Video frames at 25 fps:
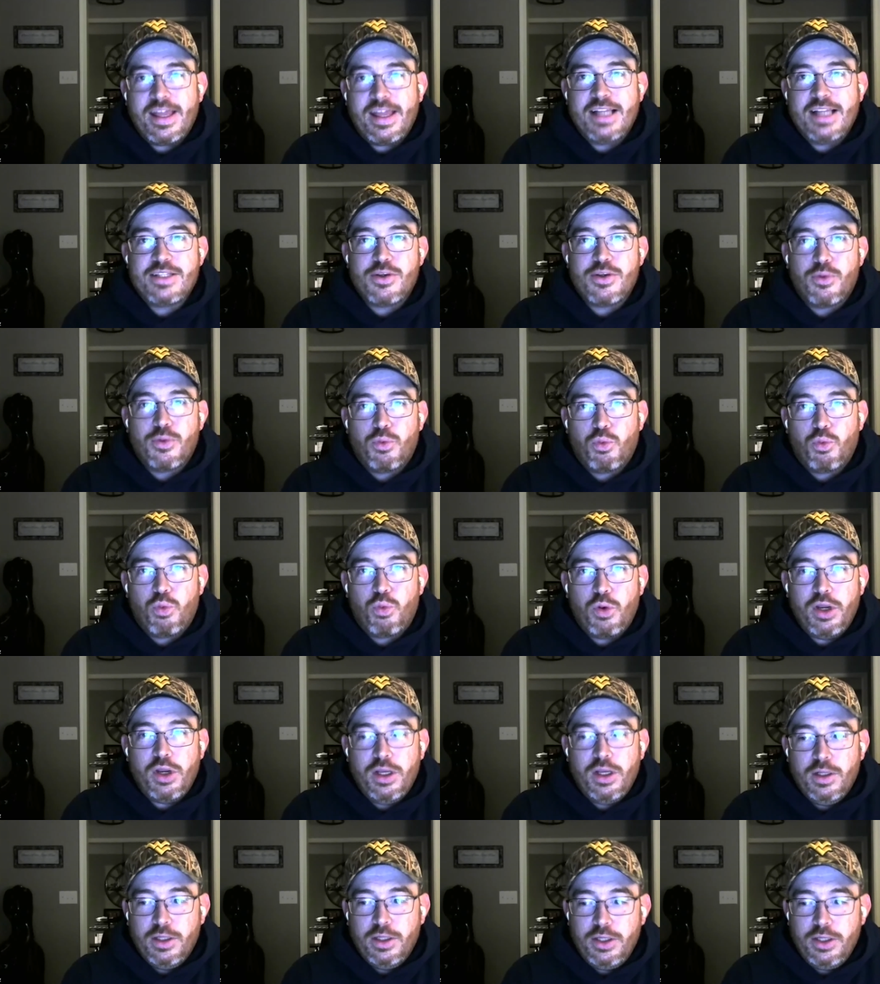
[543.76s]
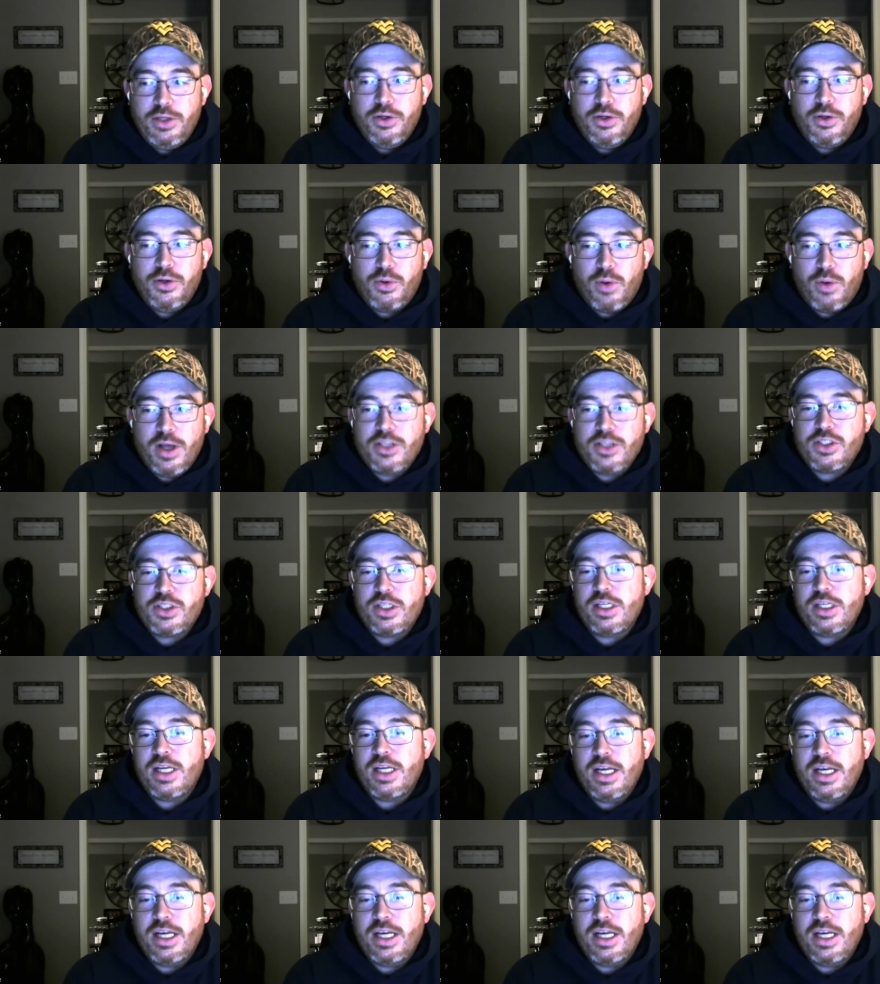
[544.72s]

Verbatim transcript: that's a really good question,